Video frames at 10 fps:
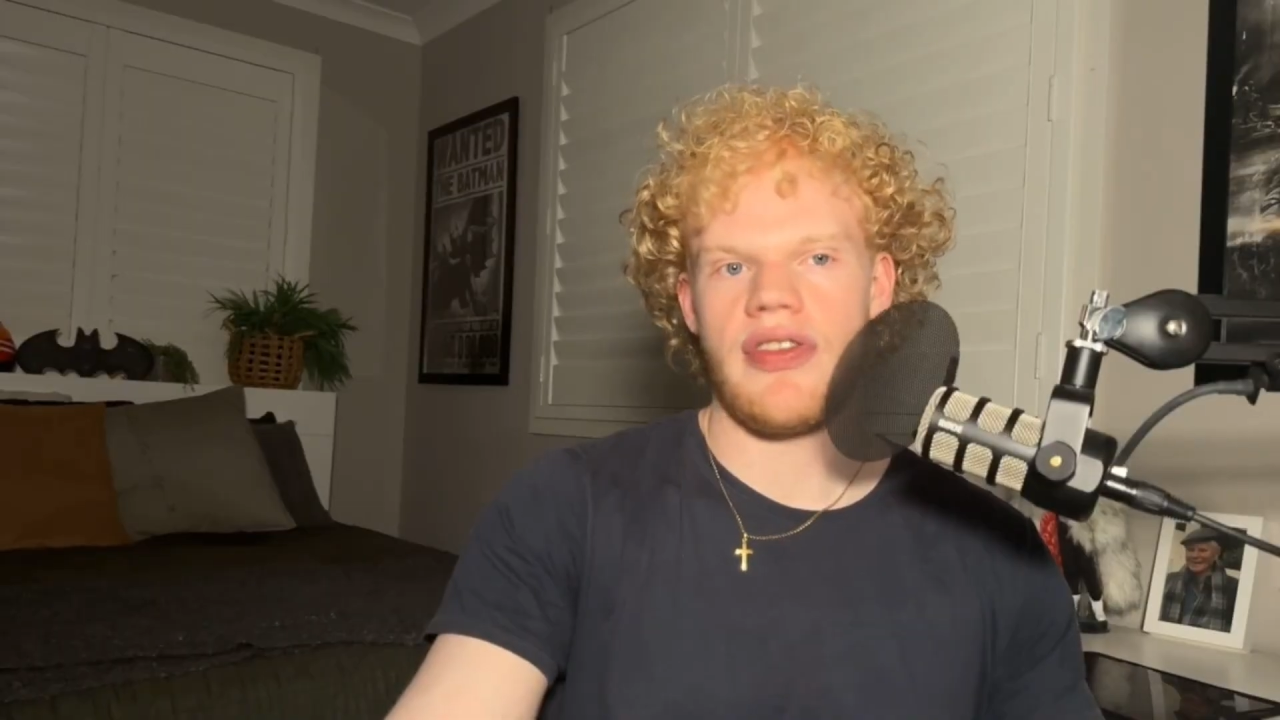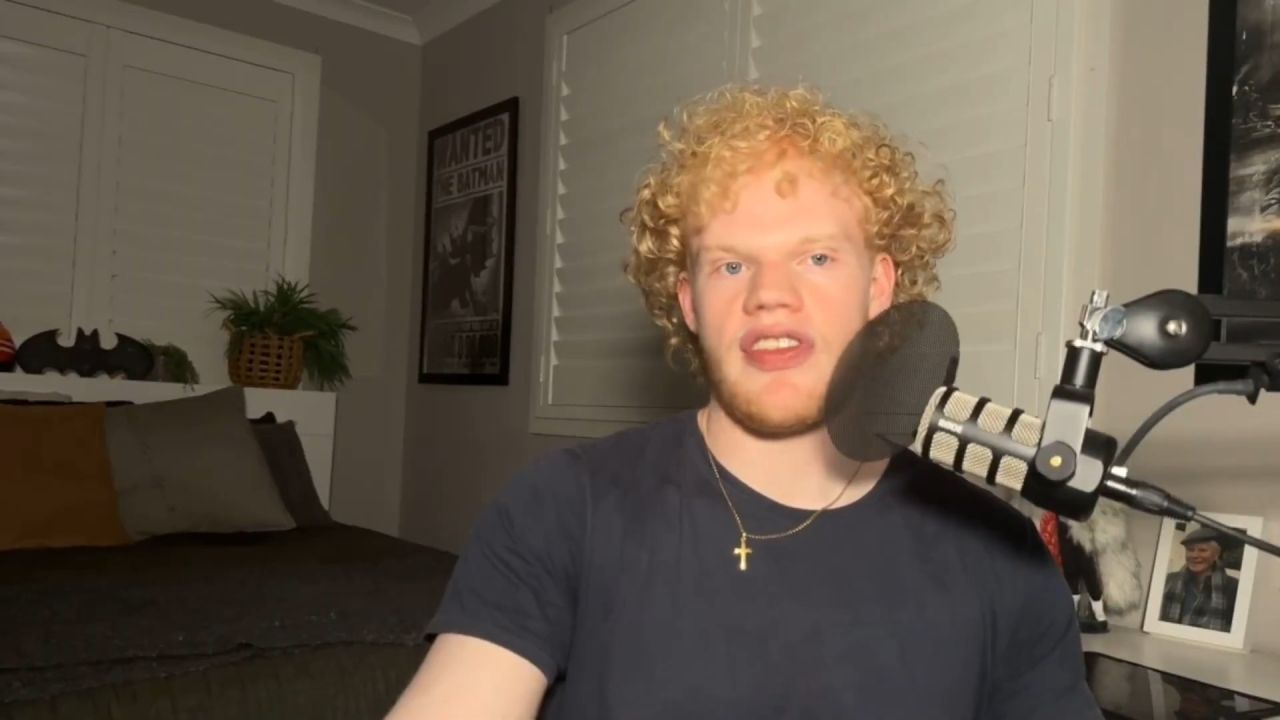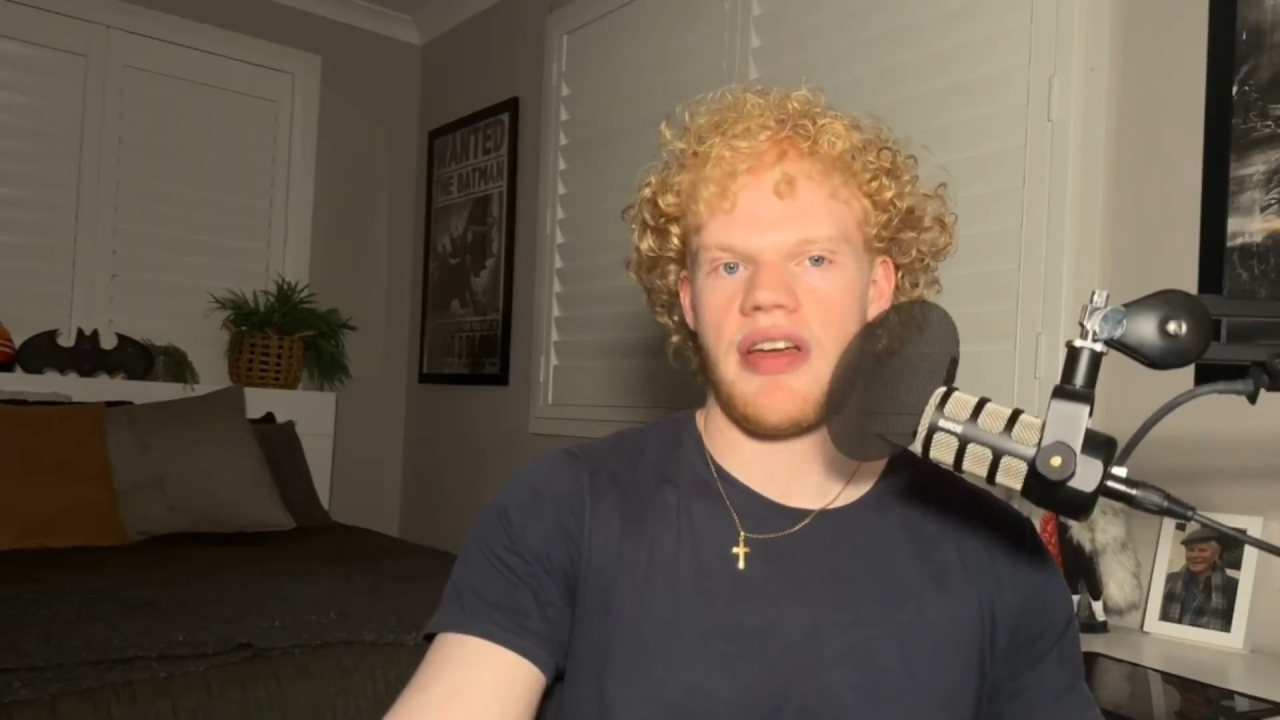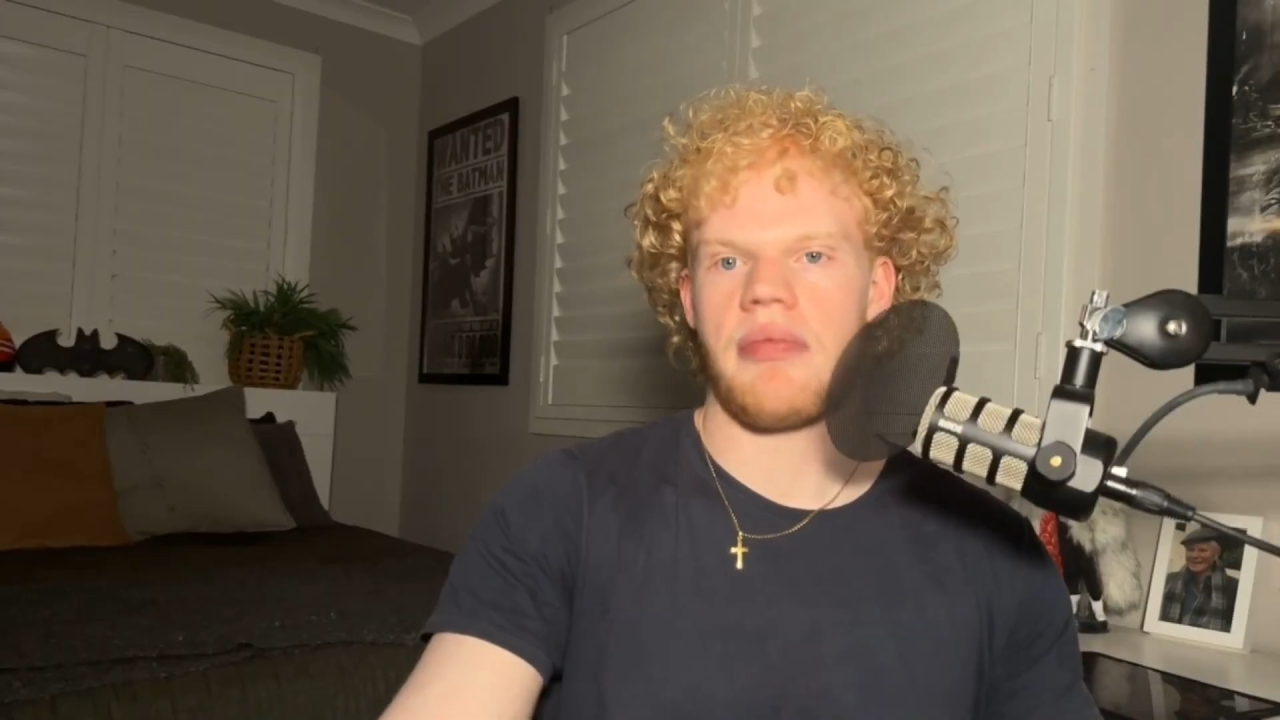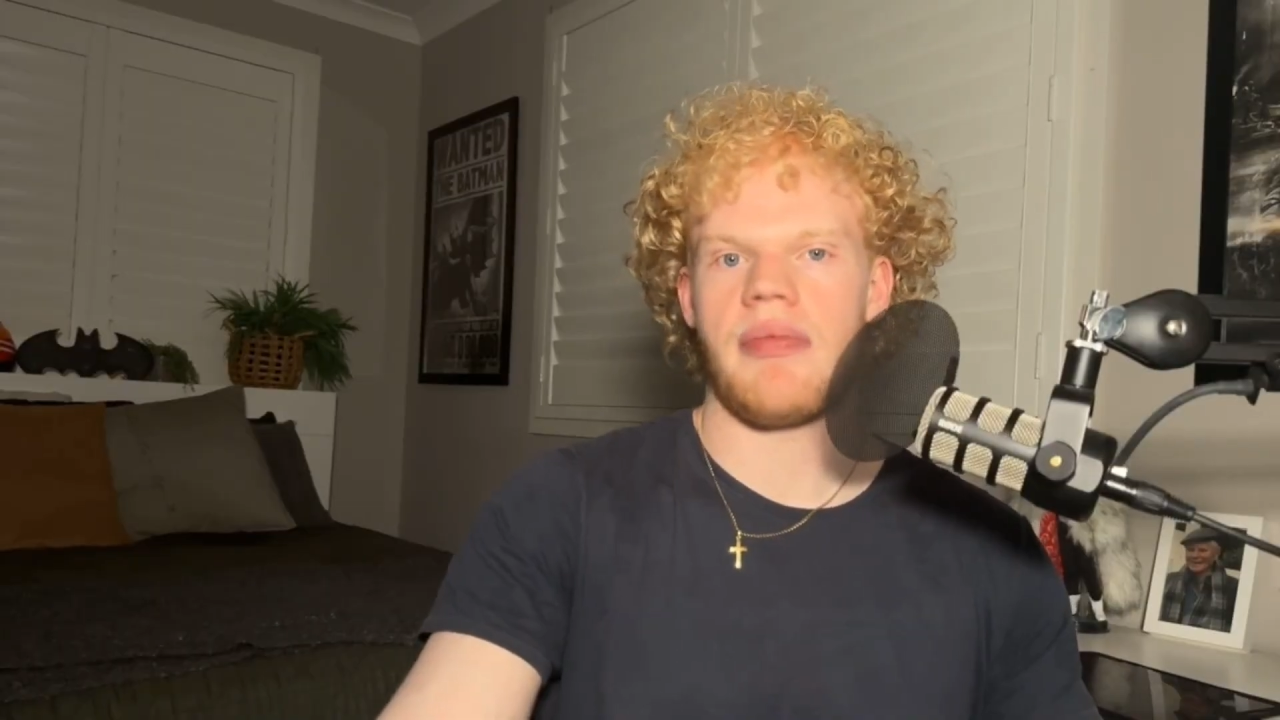
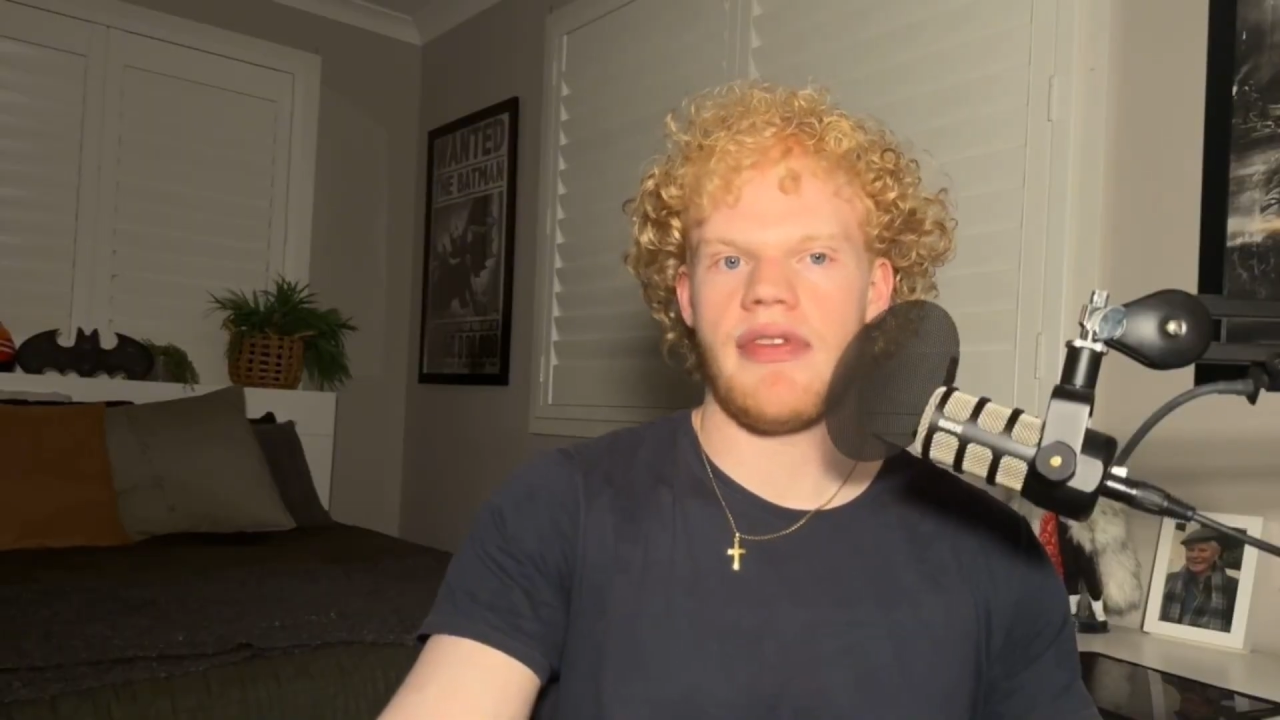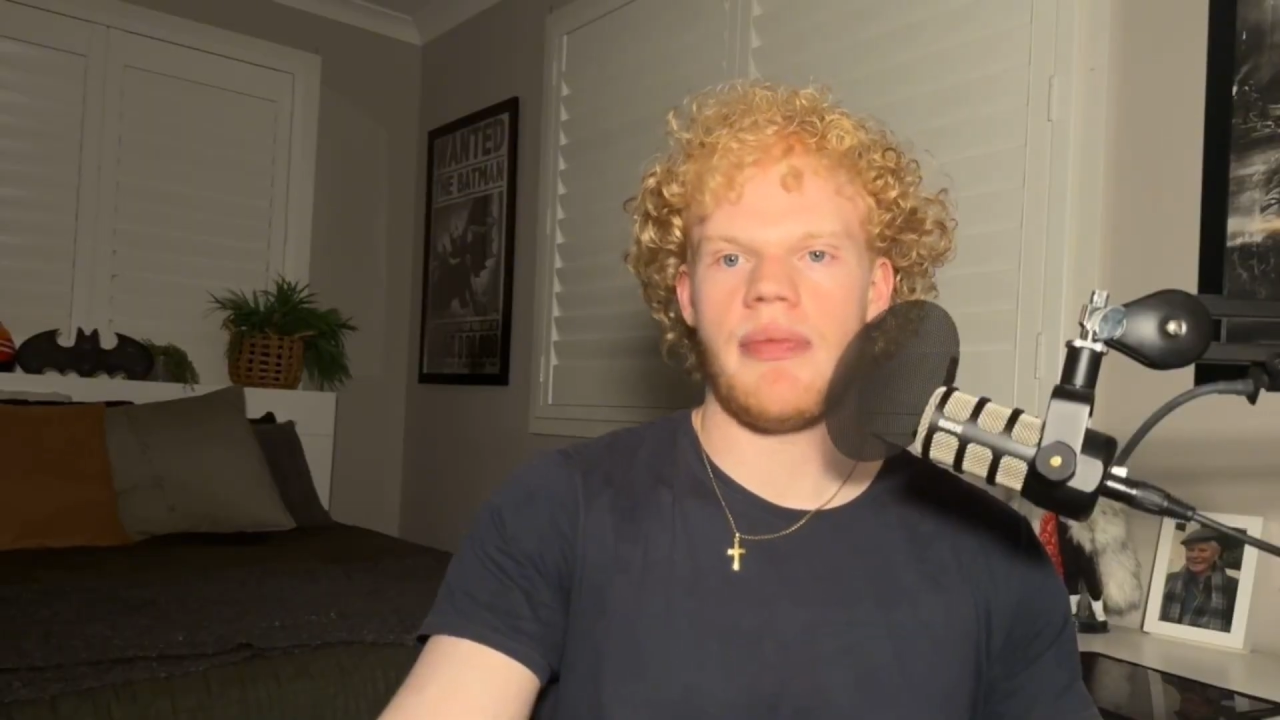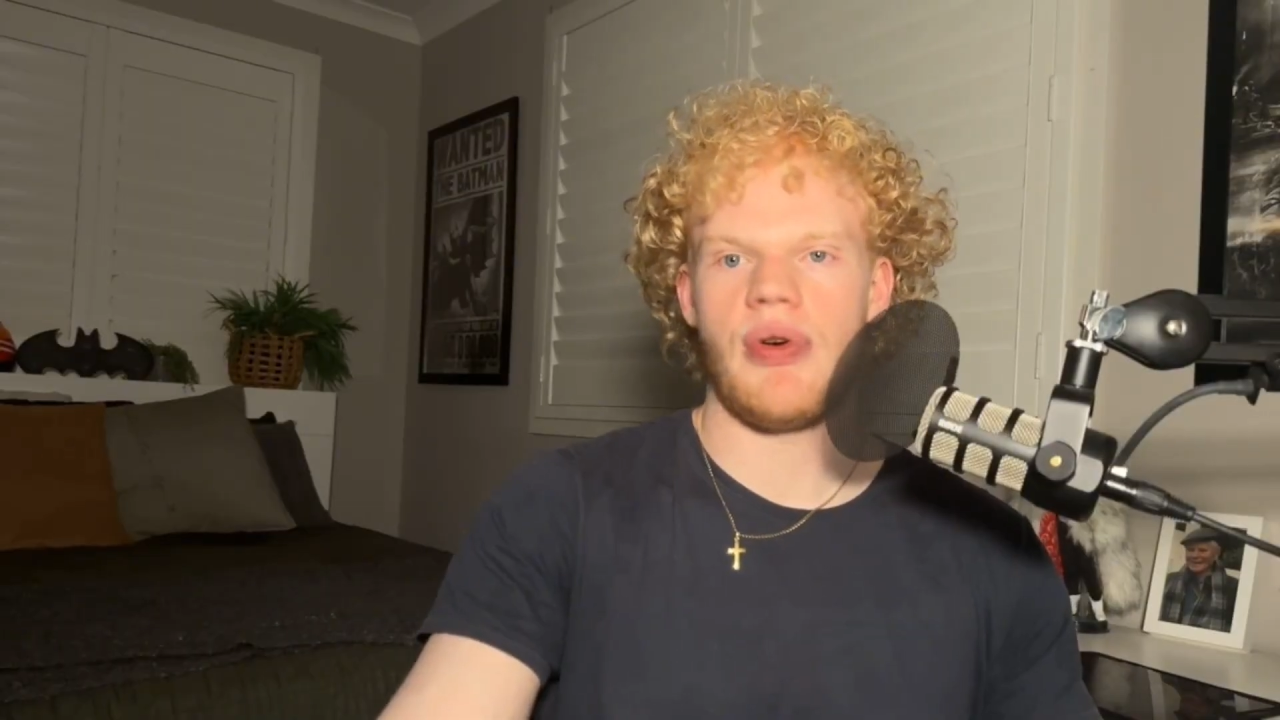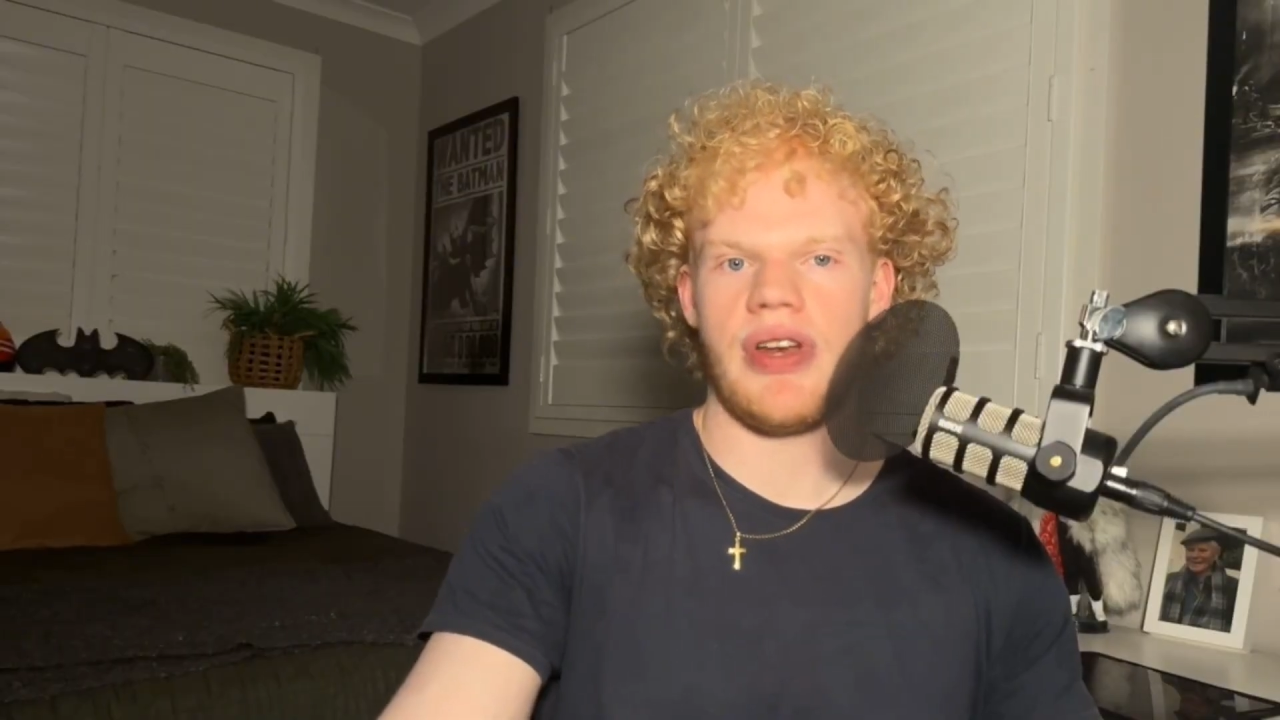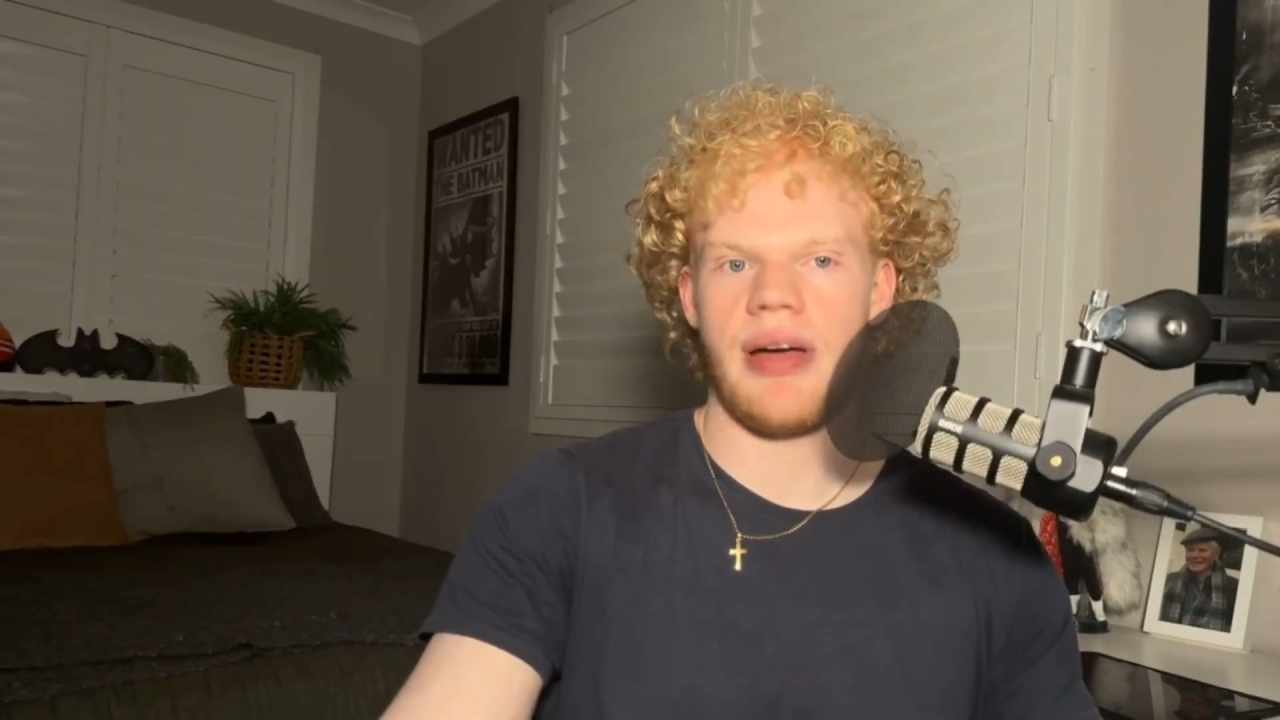supplement
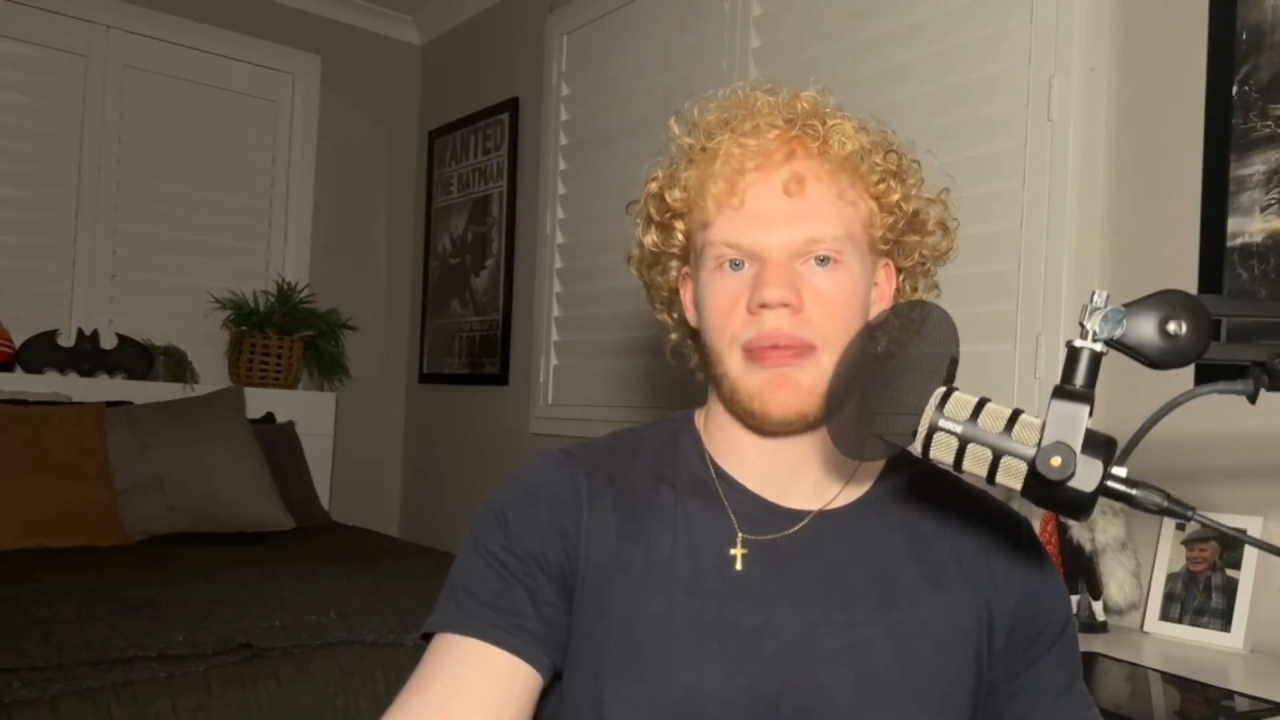for building